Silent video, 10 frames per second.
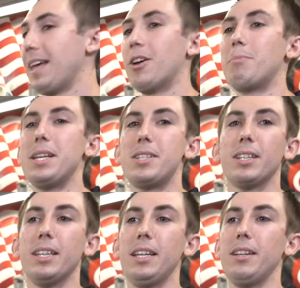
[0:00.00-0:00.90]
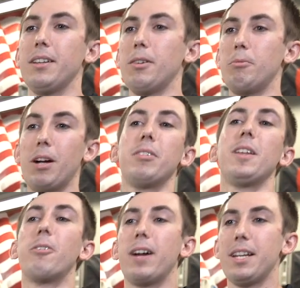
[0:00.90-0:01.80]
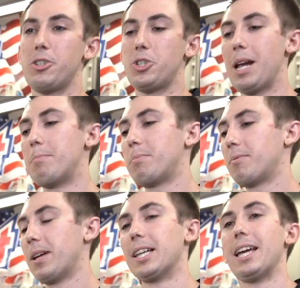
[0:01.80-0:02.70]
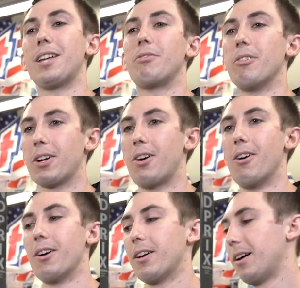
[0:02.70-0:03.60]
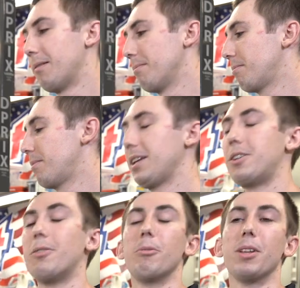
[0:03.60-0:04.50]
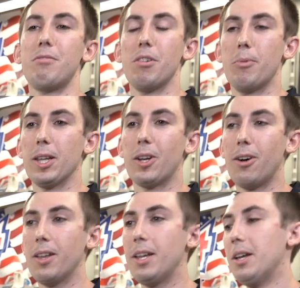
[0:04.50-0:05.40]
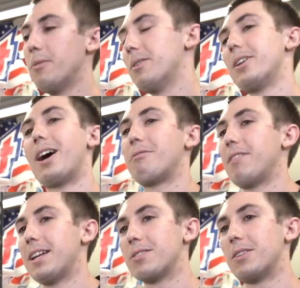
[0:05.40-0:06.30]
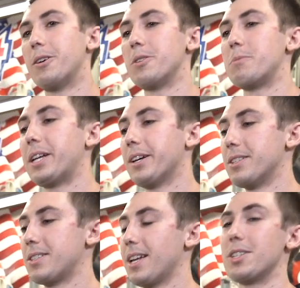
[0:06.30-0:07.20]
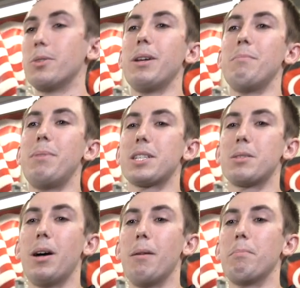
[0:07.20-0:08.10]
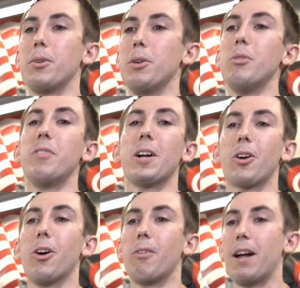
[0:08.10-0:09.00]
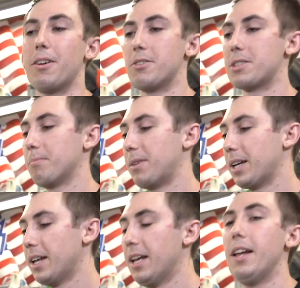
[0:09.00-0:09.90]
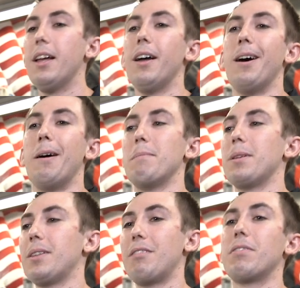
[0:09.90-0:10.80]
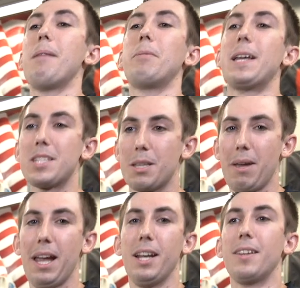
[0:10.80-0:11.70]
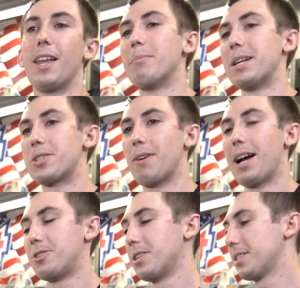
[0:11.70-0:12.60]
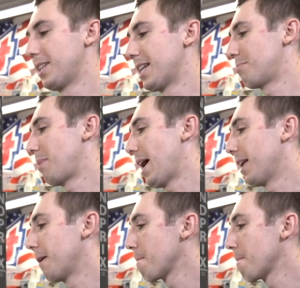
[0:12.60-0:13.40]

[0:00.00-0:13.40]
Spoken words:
they are basically roughly the right shape and length for a car. They don't really fit well at all. We're not fans of those because as the wind picks them up or you're moving a car around or something, they flap against the paint and that'll make scratches, and that's bad.